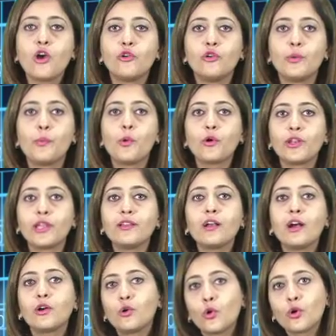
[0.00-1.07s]
reporting
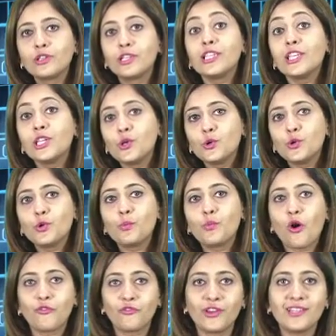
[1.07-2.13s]
a growth in Q2
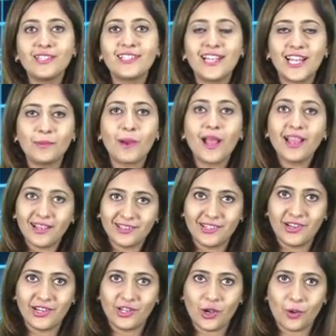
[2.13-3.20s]
profits led by other
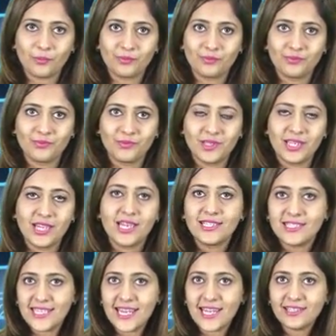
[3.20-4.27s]
income.
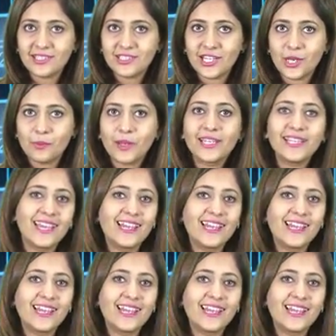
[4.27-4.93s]
Zee Entertainment